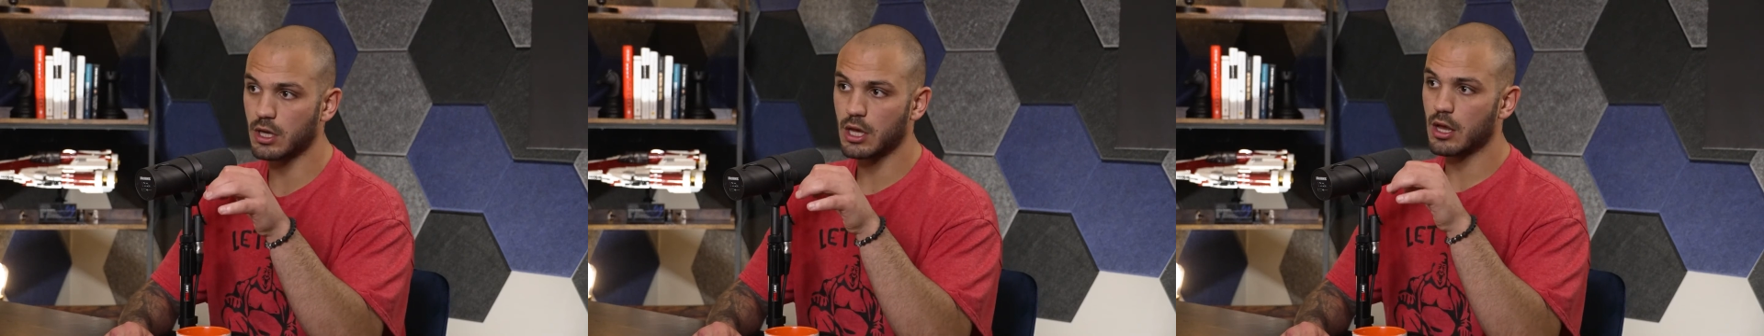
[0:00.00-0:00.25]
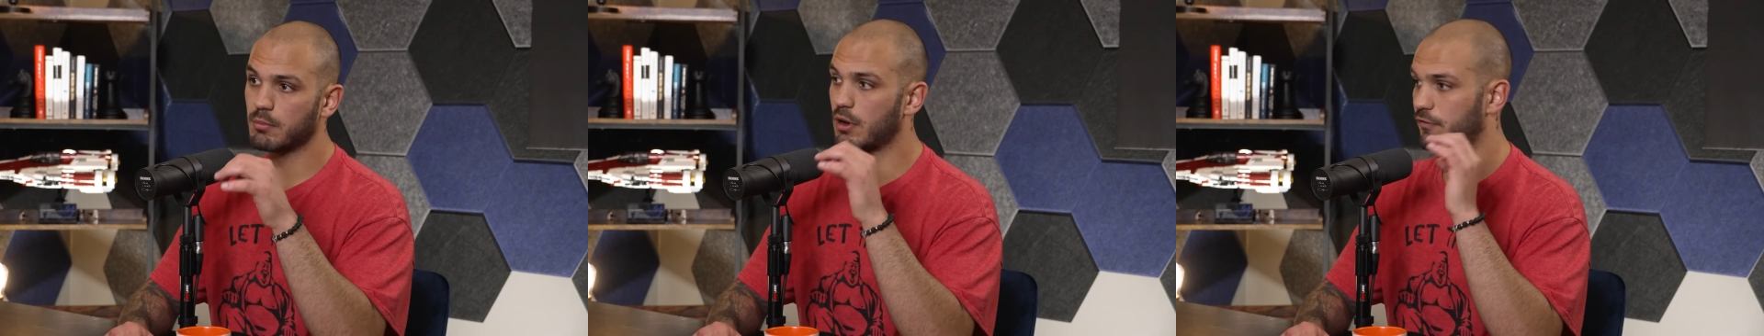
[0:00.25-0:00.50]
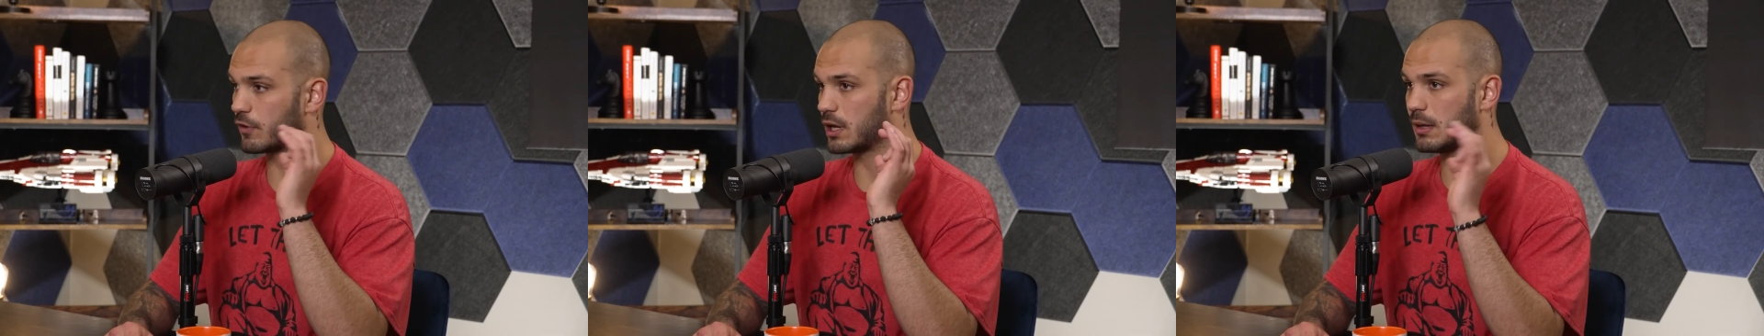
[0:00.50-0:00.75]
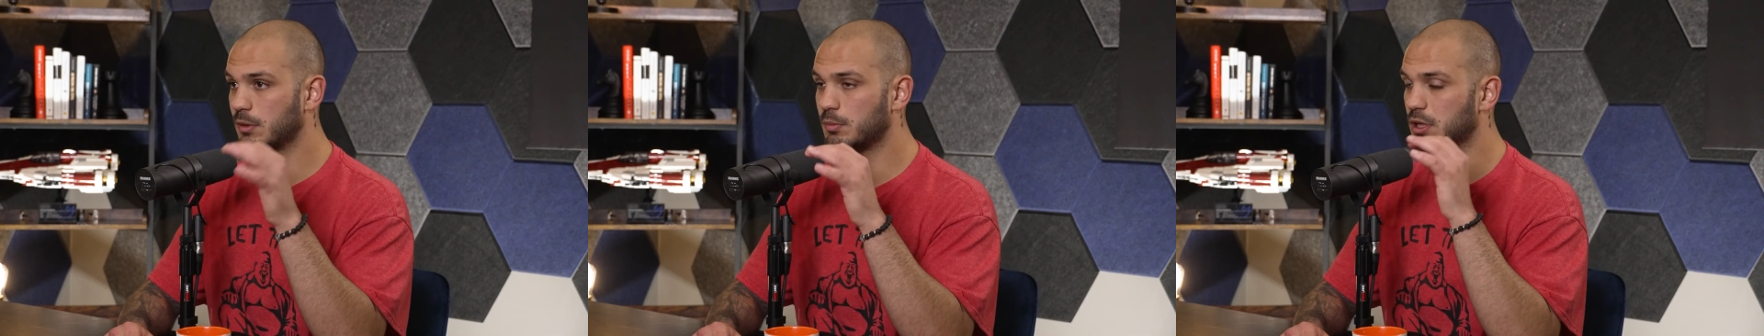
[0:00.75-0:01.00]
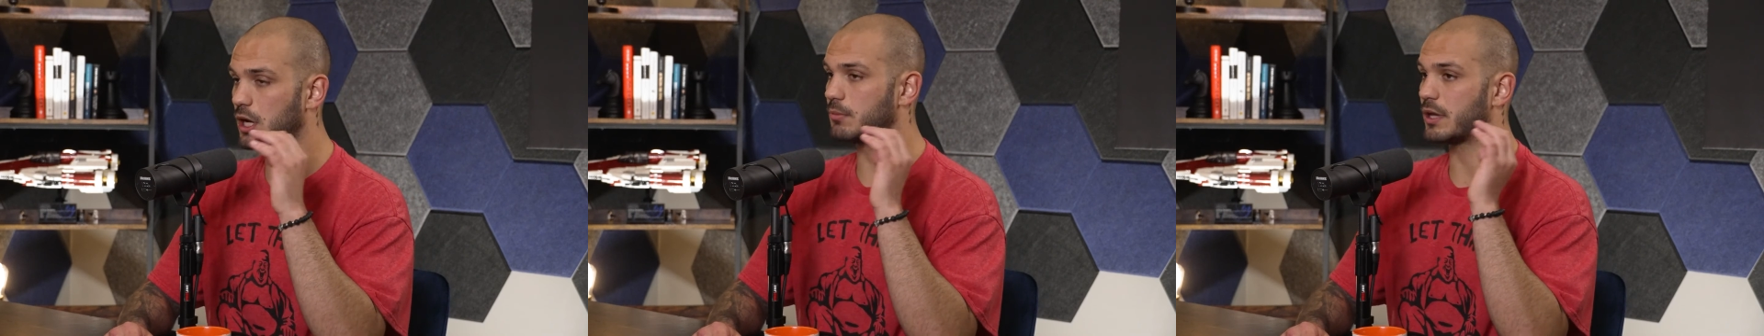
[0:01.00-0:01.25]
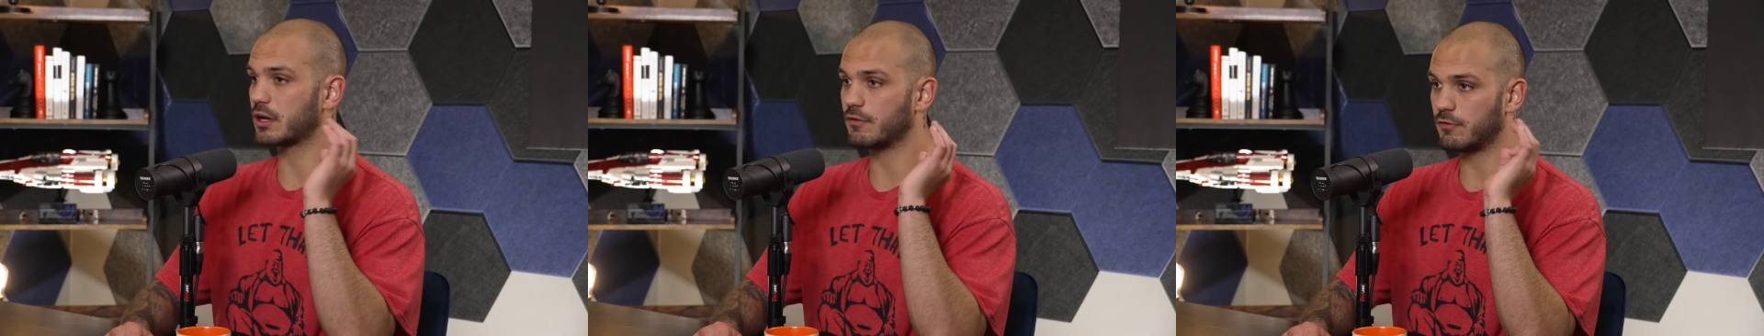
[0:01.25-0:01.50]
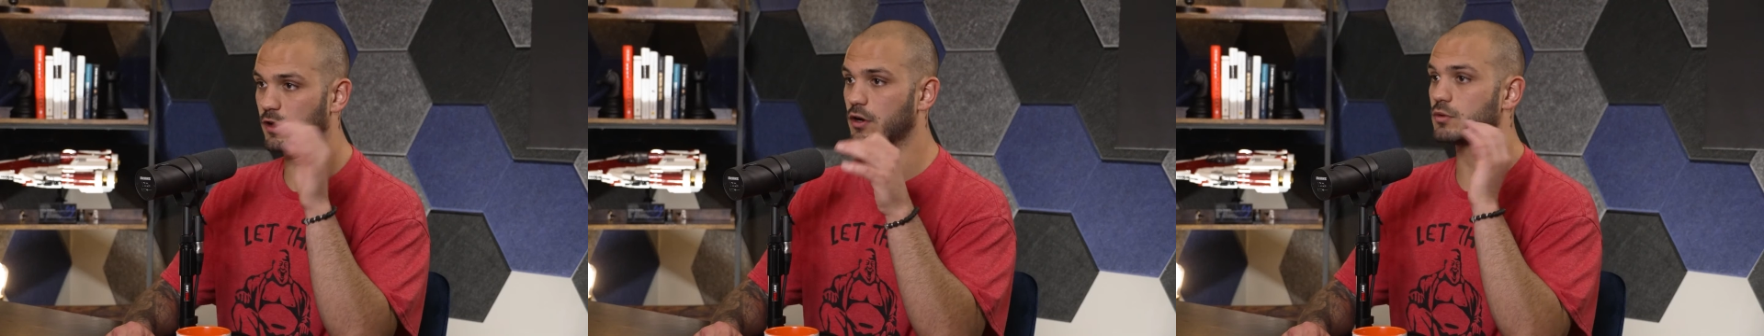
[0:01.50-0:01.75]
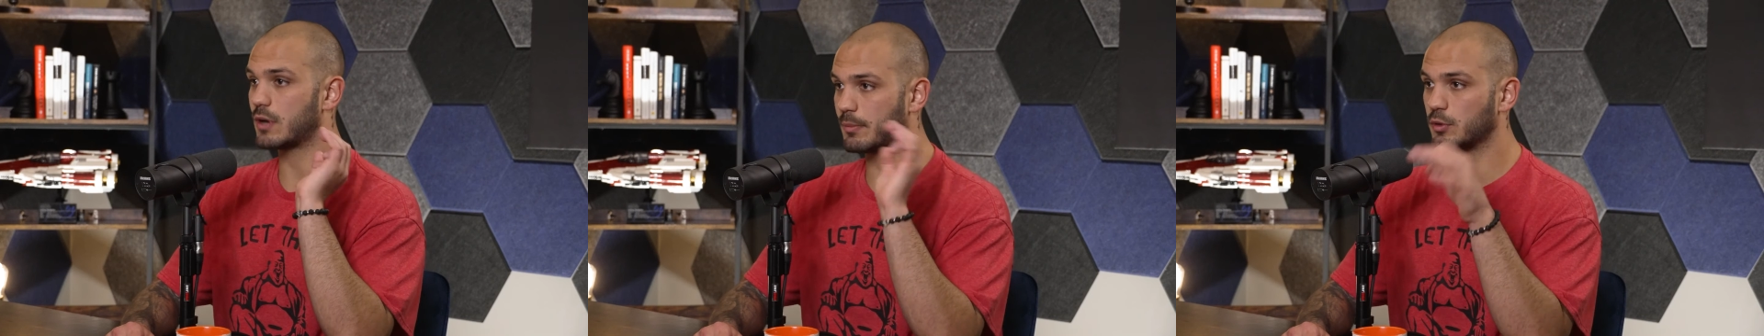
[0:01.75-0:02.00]
But for him to become like a very
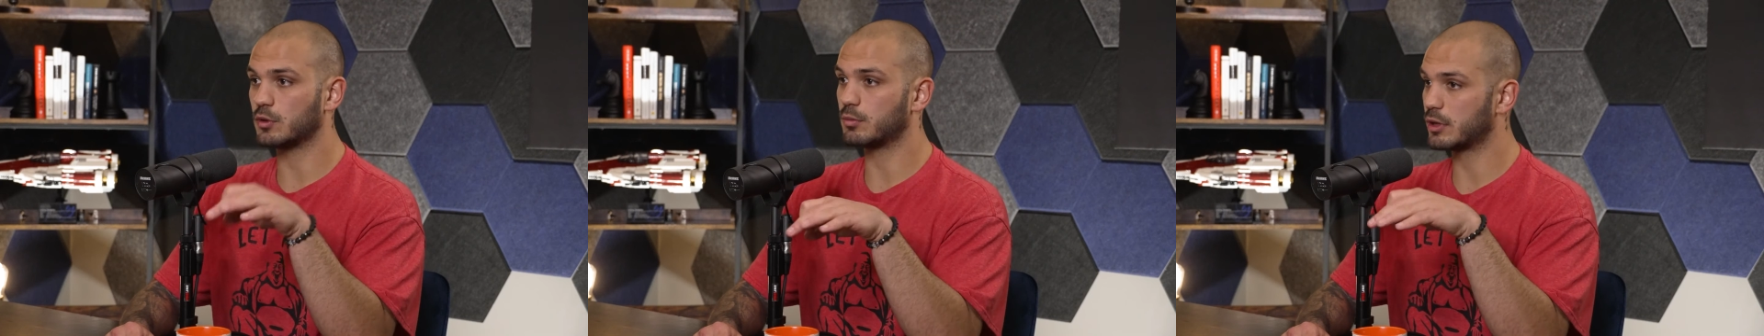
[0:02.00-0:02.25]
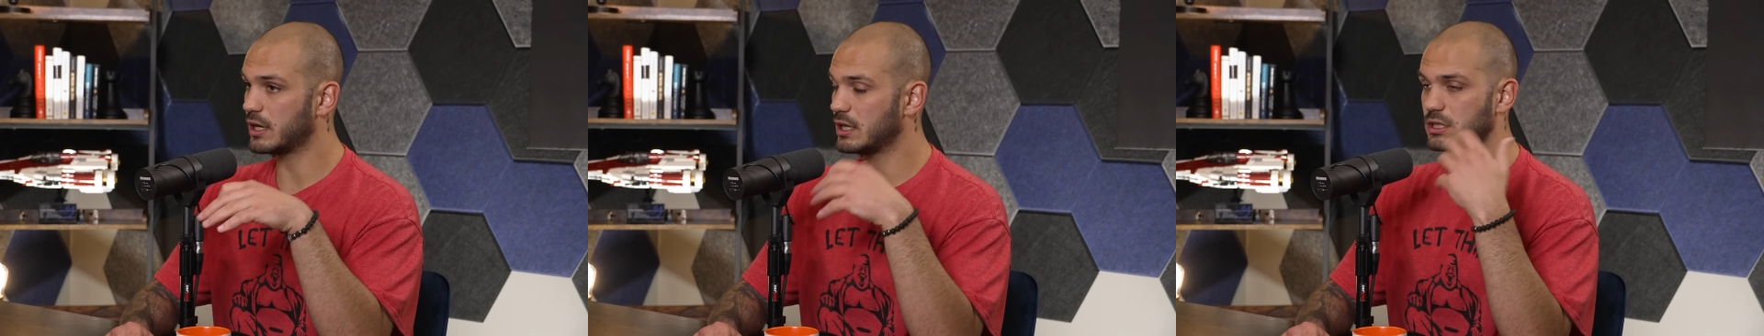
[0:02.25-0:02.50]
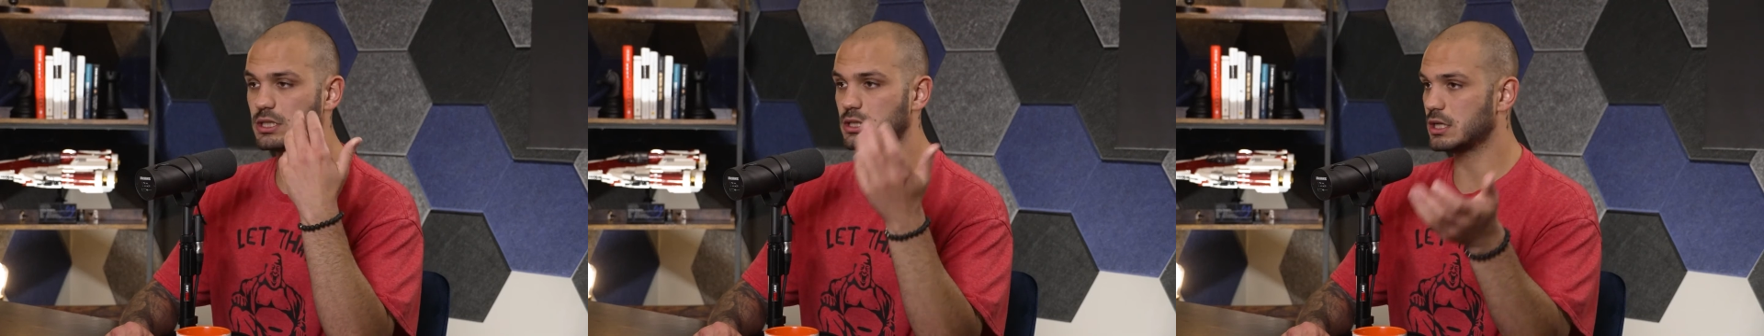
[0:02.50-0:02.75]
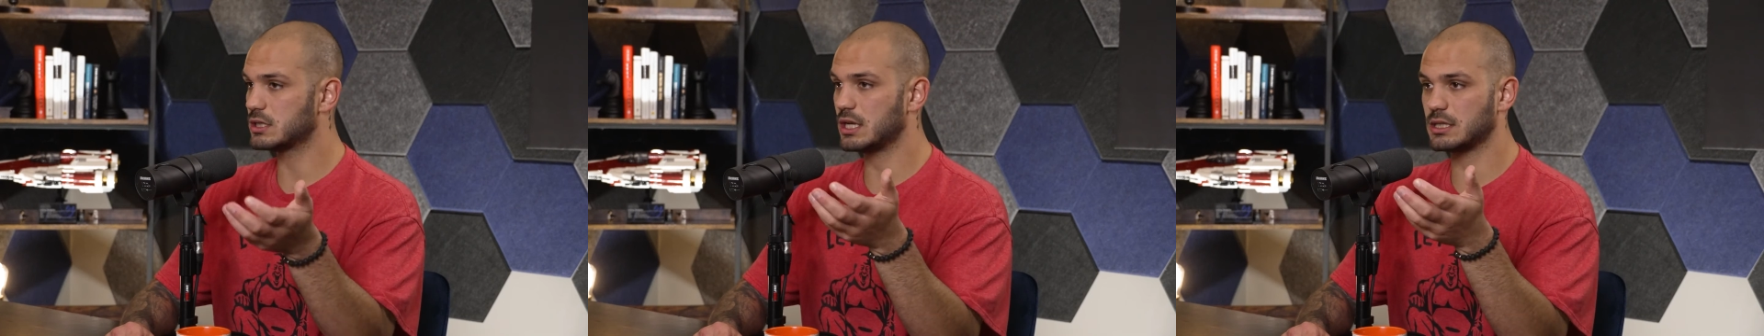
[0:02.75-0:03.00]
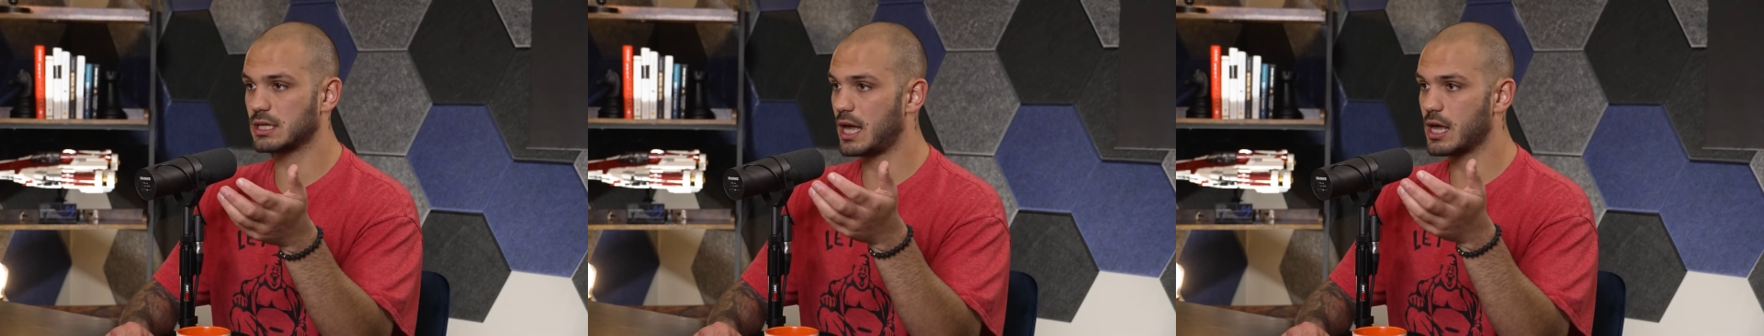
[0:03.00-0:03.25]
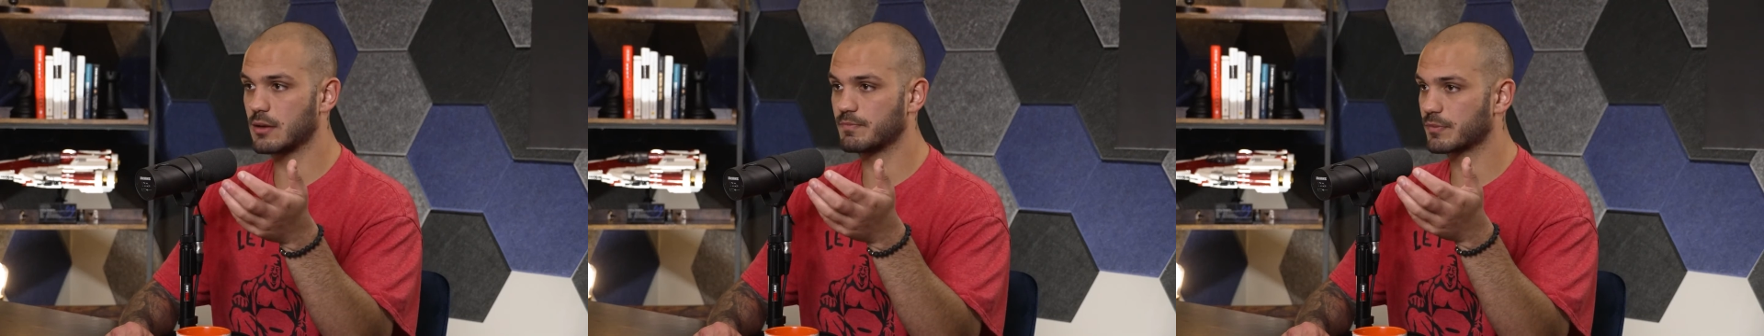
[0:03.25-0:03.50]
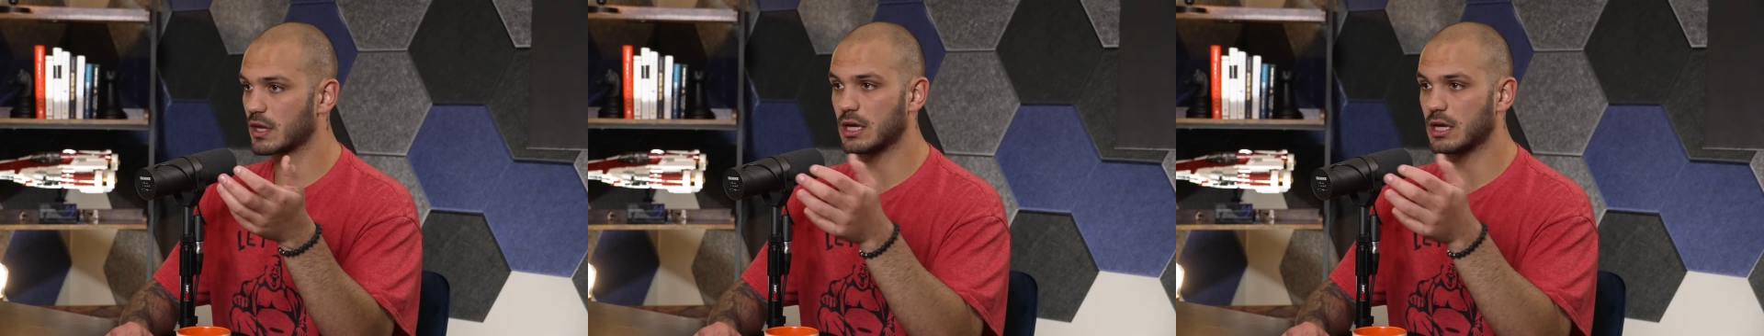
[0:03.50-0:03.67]
reputable brand, it's just going to take time.